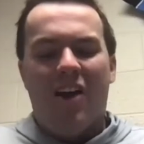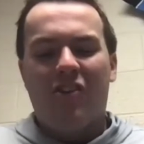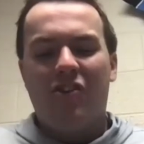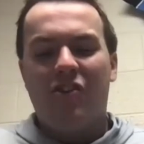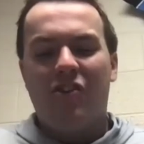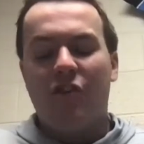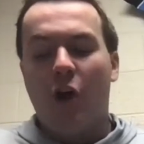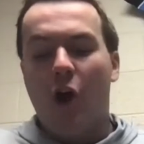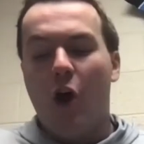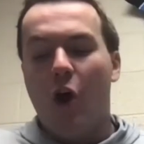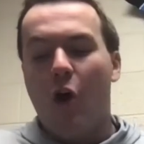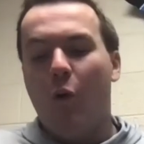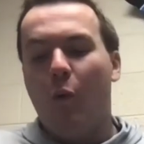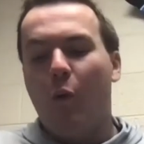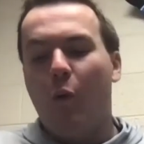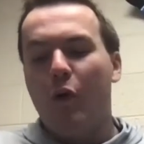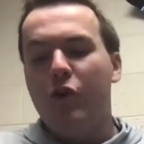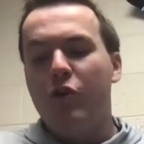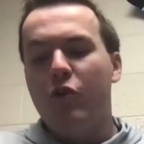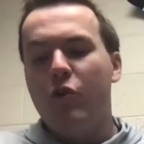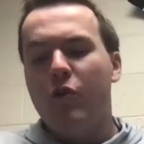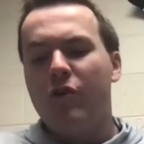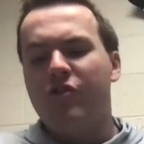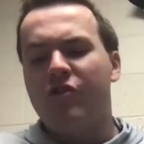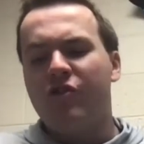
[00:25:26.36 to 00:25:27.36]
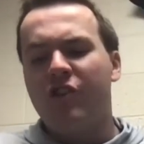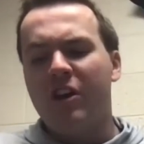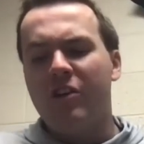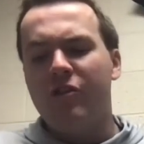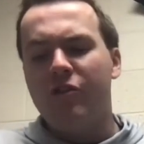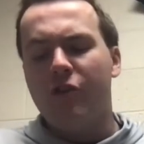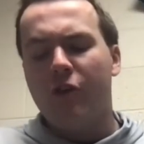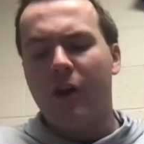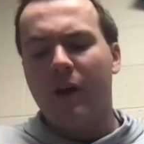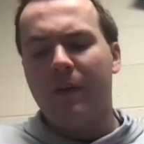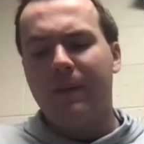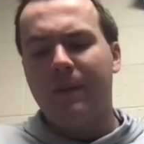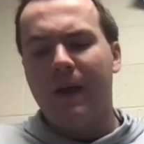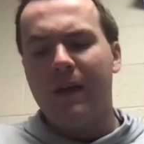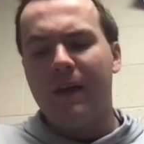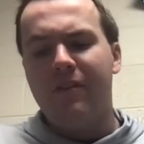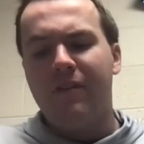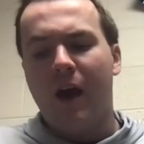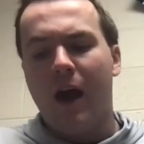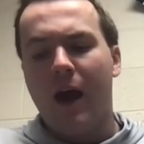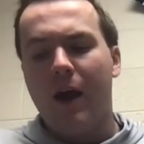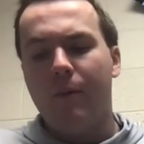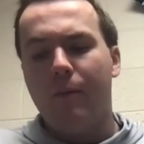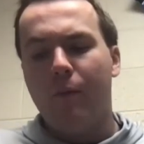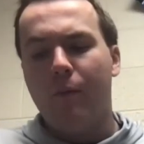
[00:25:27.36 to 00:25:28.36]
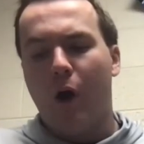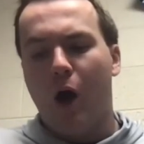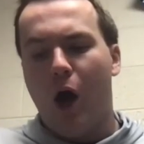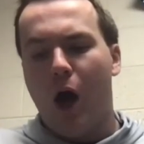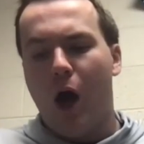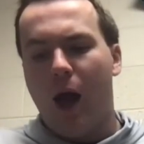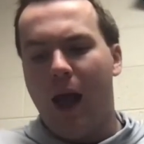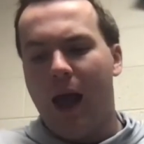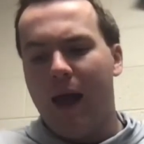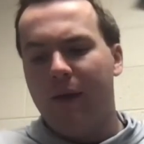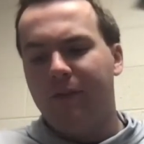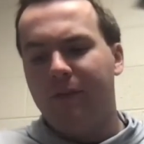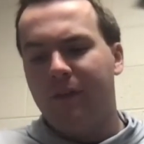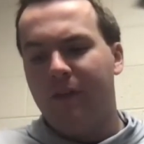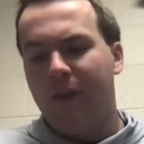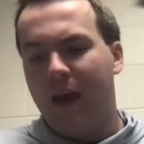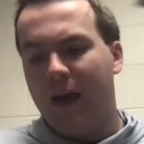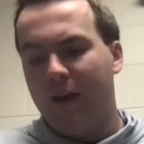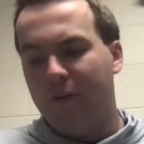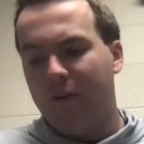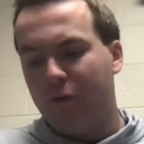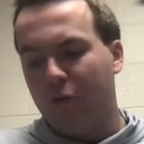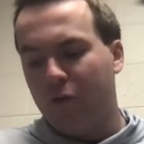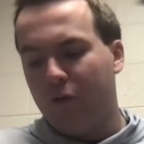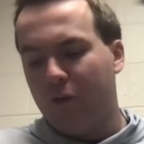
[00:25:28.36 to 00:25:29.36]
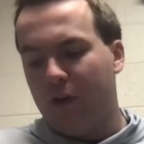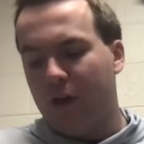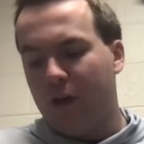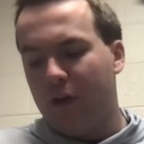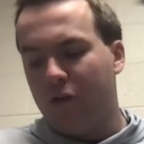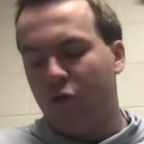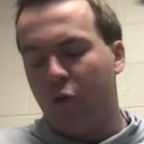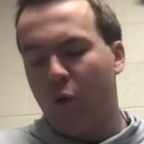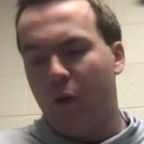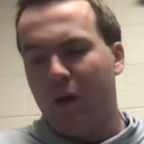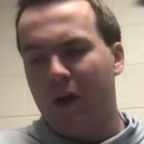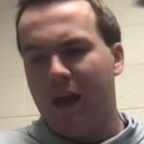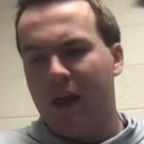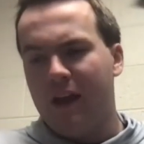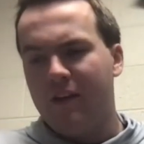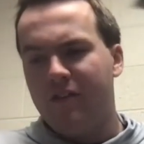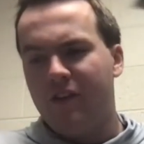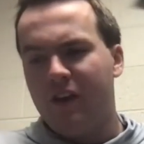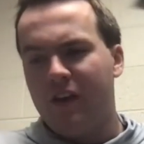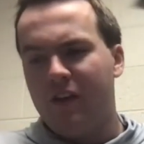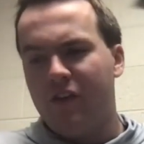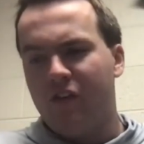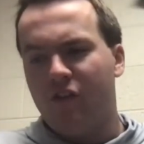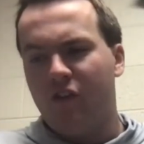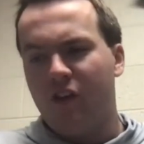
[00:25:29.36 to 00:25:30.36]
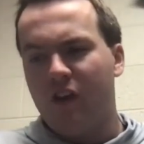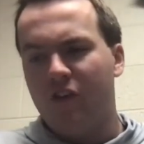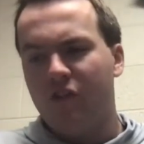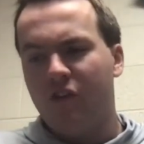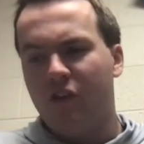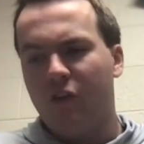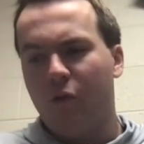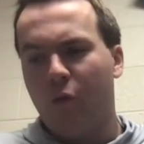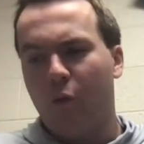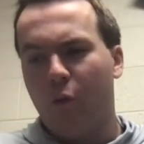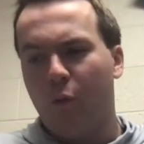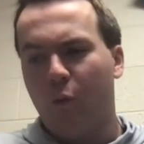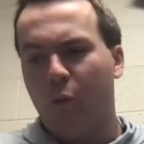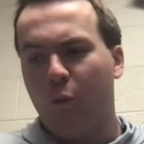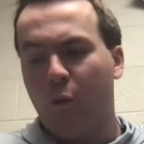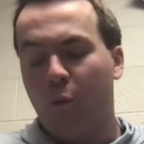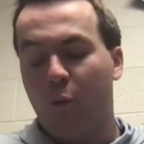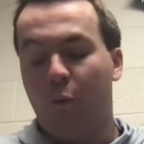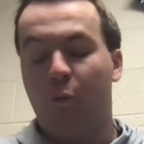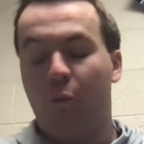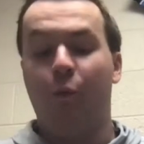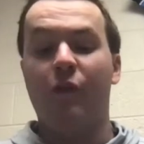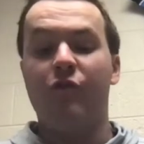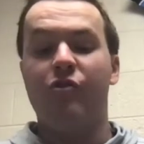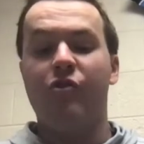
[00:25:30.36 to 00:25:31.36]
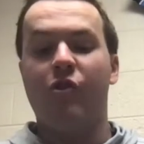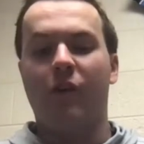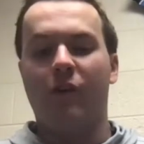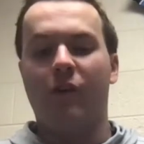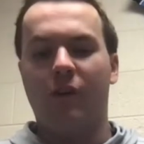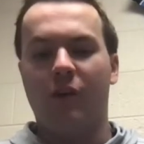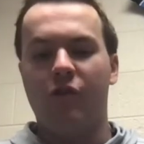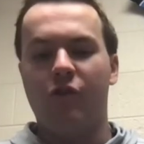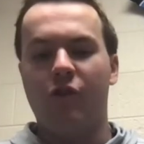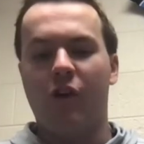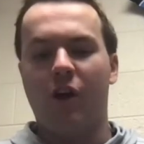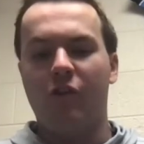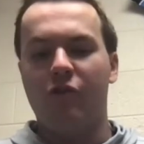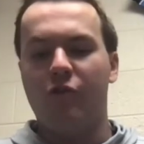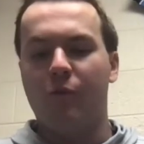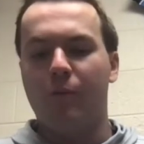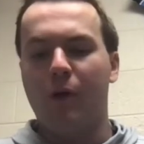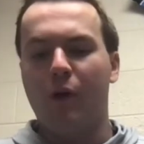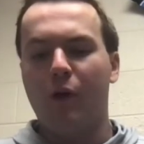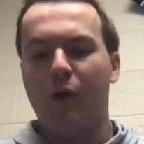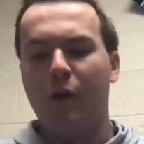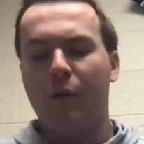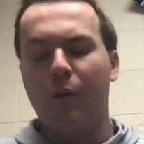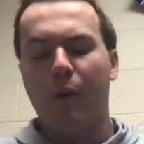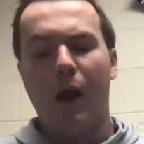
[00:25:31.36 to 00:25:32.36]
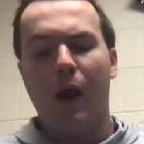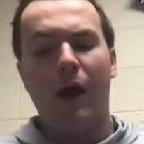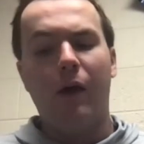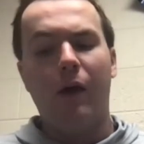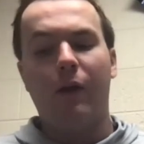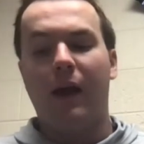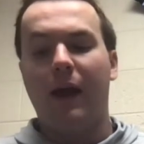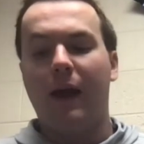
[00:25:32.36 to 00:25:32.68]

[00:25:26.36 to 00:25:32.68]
So were you a senior at that time after the 2018 season, or did your eligibility run out?